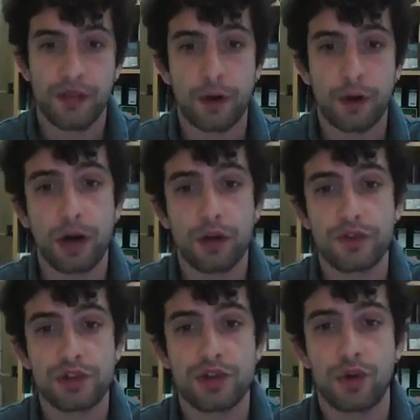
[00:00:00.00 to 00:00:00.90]
They are part
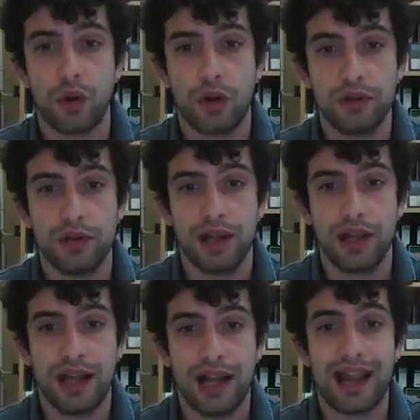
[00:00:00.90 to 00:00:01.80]
of the so-called
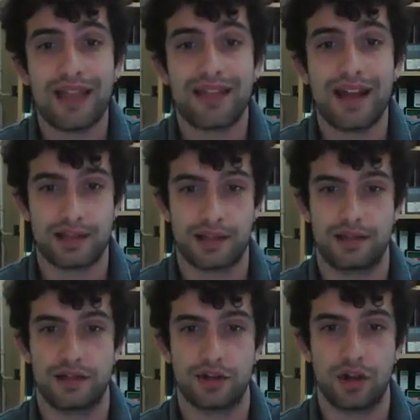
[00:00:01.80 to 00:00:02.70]

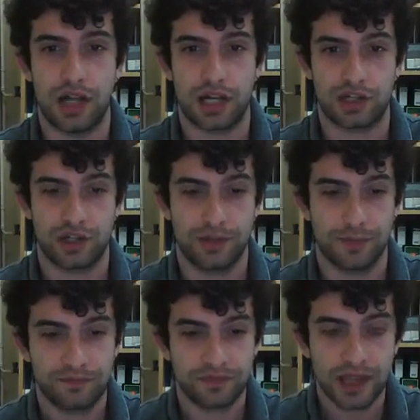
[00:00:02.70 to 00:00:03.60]
Ladas collection.